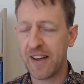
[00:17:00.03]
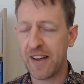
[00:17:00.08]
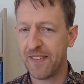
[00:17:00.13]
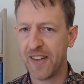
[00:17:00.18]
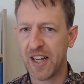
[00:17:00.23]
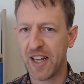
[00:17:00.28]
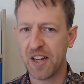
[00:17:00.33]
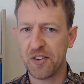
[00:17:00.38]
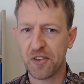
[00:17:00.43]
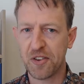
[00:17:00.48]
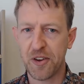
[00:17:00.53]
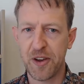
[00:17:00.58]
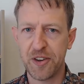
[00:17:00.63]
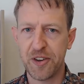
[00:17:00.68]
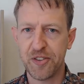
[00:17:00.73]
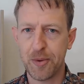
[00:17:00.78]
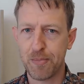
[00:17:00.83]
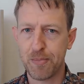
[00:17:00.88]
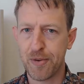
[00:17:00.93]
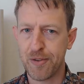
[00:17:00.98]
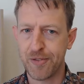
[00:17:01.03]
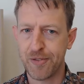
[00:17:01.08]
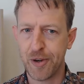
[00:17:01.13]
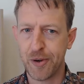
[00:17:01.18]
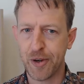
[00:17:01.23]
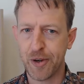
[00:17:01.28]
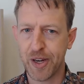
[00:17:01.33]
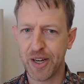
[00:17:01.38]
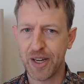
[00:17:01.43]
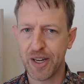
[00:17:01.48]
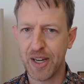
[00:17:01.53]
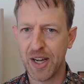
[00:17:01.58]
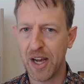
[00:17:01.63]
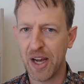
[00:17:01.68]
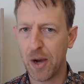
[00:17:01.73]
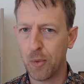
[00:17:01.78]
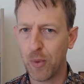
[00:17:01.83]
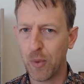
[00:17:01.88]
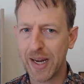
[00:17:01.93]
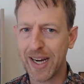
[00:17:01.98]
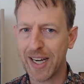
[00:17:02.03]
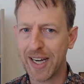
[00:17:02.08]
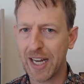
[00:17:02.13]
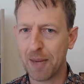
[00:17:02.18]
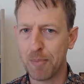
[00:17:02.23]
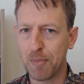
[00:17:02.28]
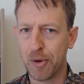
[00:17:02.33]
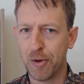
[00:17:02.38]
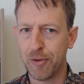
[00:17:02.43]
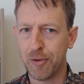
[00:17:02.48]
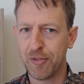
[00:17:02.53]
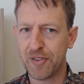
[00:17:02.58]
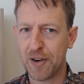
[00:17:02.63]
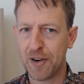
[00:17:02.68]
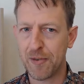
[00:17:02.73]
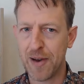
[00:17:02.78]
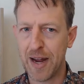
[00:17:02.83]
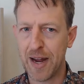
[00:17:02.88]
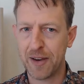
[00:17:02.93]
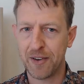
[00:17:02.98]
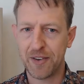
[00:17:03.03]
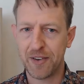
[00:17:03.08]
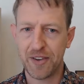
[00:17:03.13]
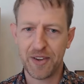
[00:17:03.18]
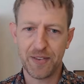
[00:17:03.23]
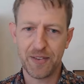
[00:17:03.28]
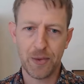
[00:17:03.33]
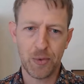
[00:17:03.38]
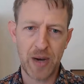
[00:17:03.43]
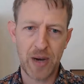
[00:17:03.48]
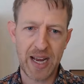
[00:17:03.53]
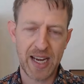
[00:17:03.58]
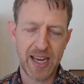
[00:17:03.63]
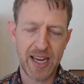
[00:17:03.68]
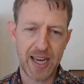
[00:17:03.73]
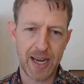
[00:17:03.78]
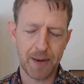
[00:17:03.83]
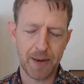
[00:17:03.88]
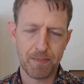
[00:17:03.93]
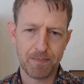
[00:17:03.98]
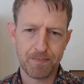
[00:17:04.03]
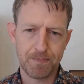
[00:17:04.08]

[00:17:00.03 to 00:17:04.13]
think is going to provoke a weakening move around the white king.